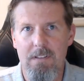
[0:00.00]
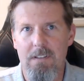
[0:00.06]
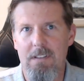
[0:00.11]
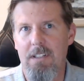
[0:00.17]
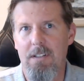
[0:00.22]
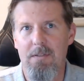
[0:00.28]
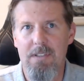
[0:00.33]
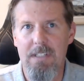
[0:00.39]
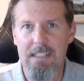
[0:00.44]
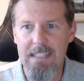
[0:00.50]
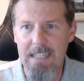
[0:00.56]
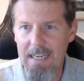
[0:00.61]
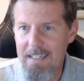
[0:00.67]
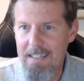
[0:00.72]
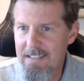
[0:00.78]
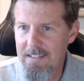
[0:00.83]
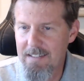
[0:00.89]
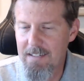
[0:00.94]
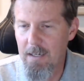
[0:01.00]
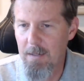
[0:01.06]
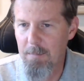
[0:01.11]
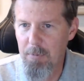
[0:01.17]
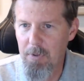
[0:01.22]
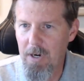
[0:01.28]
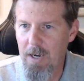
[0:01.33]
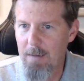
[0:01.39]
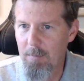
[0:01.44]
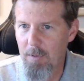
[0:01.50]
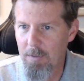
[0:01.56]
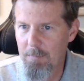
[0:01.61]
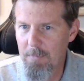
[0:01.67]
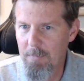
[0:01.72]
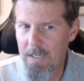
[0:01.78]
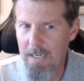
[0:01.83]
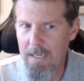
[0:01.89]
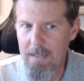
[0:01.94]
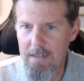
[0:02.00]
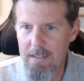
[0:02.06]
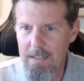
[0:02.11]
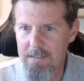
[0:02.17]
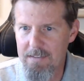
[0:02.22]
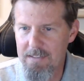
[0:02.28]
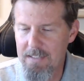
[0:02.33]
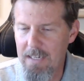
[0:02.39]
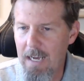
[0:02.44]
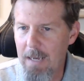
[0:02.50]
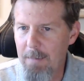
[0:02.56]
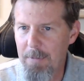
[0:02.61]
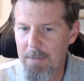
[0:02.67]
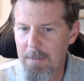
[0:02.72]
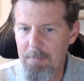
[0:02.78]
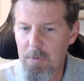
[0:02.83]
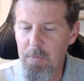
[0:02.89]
detect a problem and stop it,